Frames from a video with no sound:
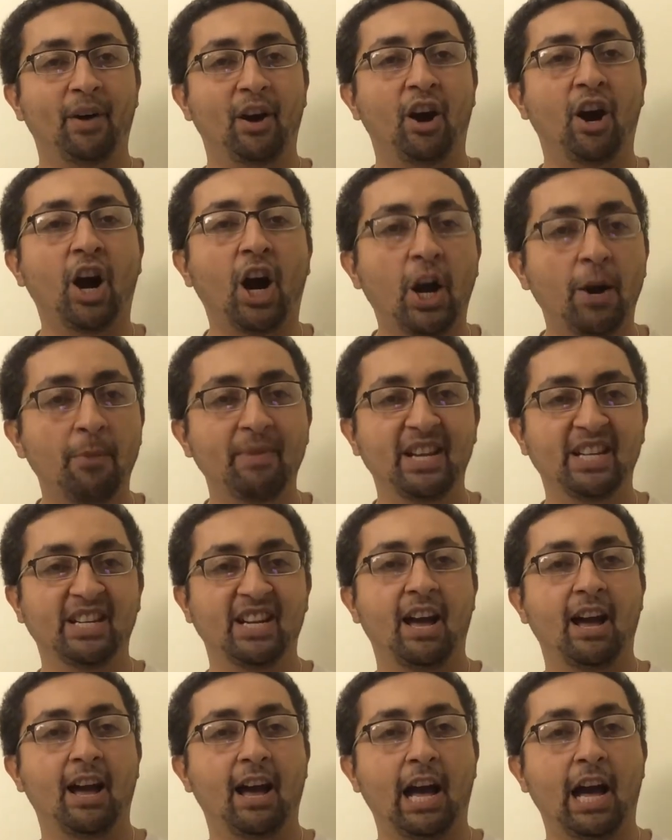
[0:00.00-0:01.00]

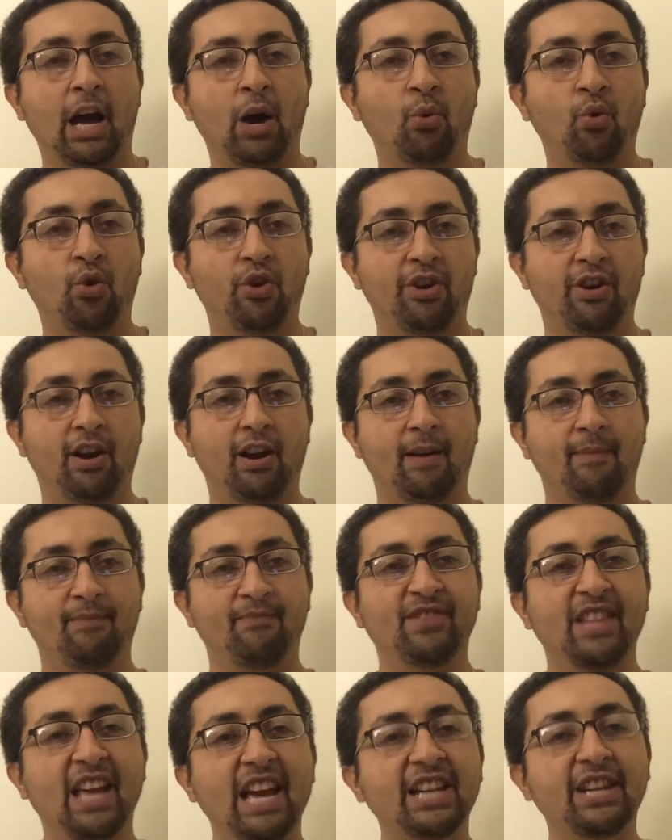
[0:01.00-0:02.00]
harming our
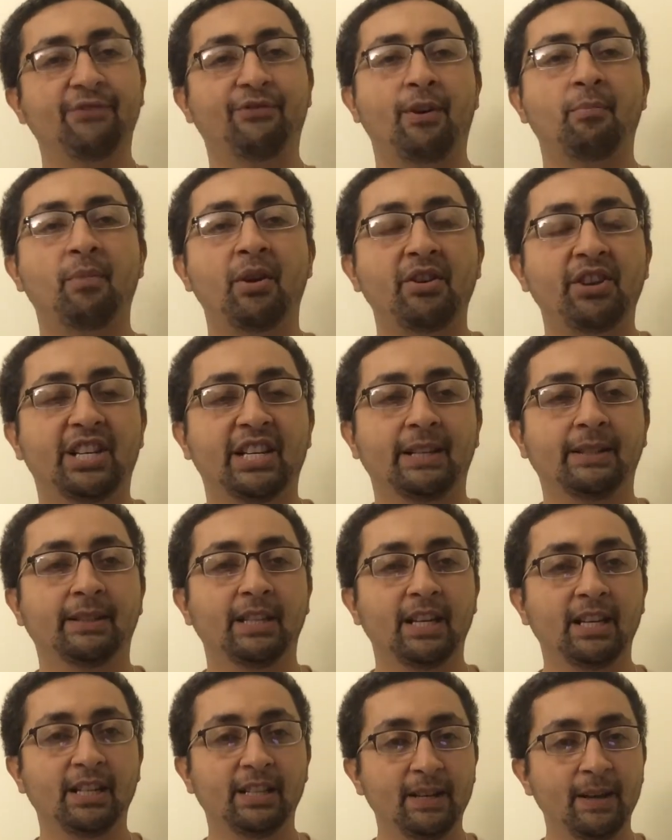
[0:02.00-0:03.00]
Native
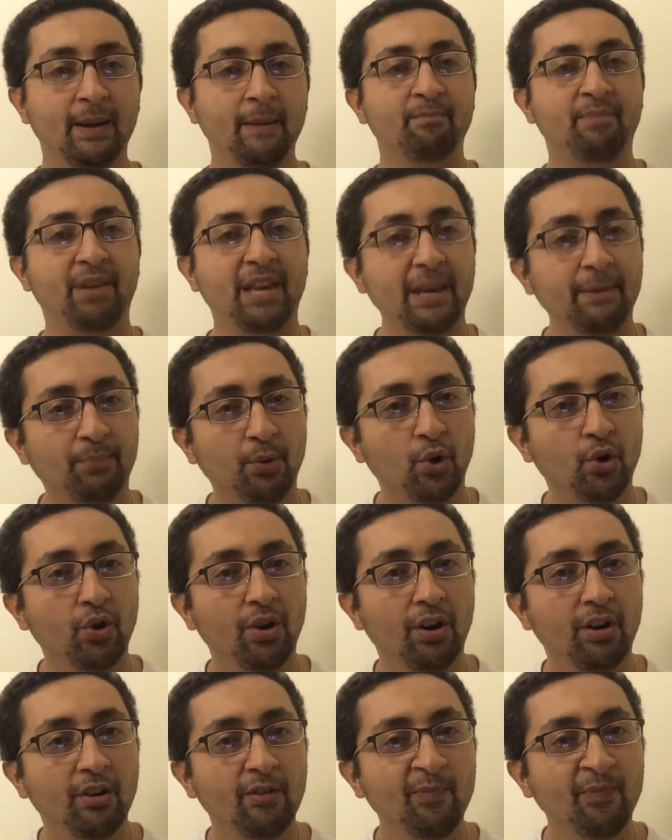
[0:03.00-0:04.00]
American
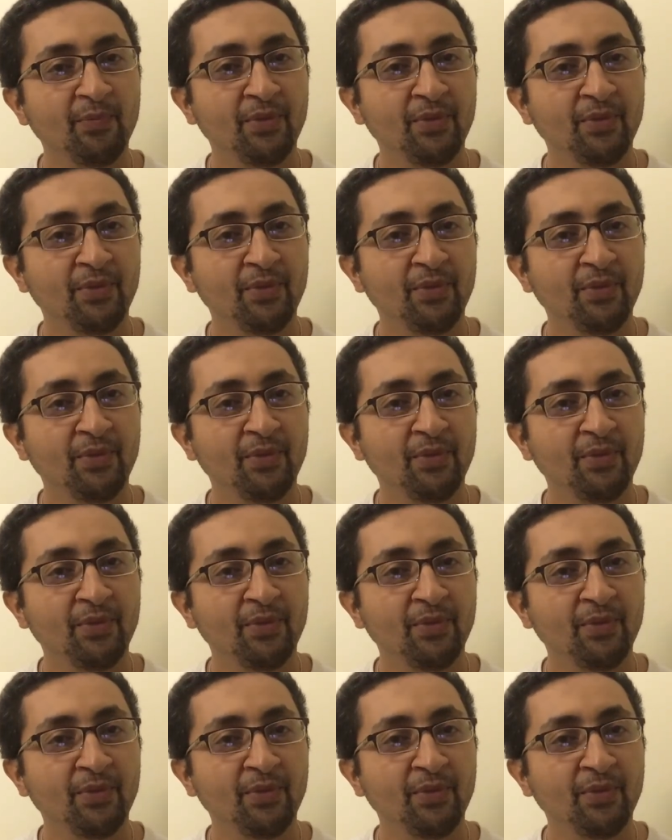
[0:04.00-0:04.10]
people,